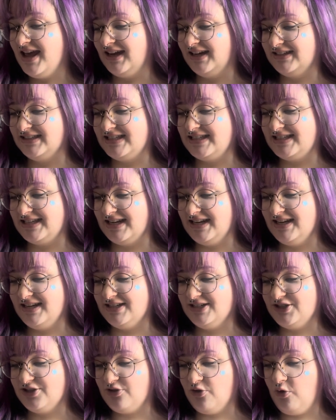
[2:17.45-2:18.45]
and set it
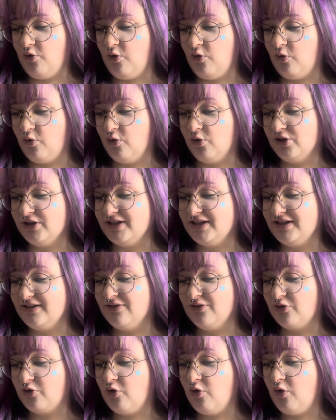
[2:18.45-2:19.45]
into the hole
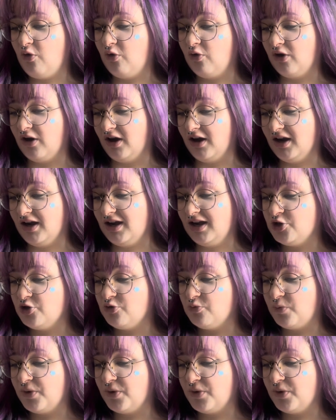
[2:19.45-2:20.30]
in the cork.